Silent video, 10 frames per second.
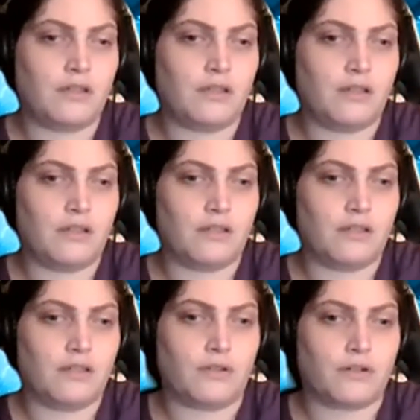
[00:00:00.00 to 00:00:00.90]
next to
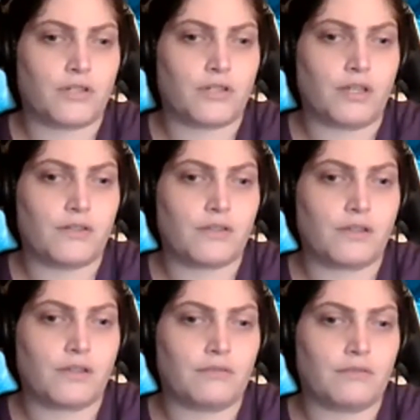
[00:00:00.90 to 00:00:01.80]
a large
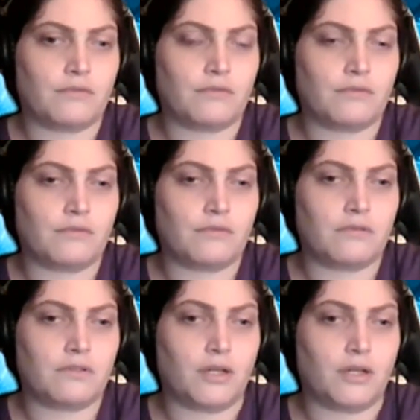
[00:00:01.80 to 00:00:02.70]
headstone,
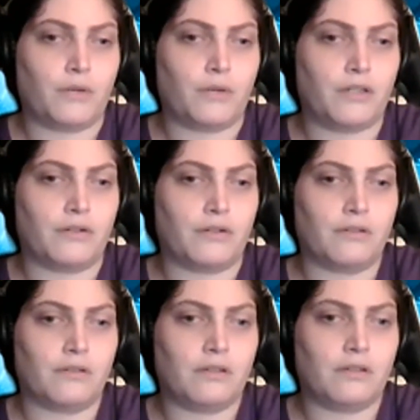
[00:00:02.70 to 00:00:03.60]
oh wow.
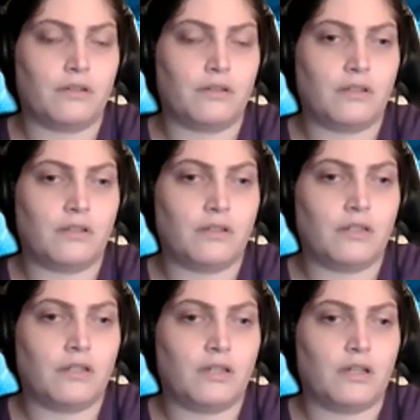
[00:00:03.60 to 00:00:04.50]

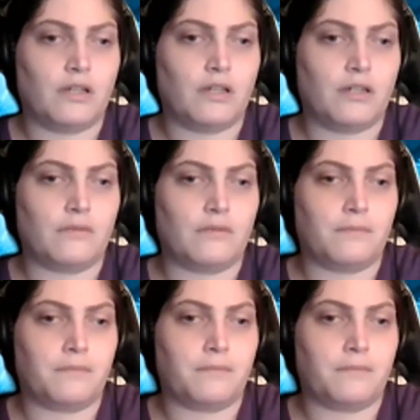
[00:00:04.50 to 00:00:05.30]
Um,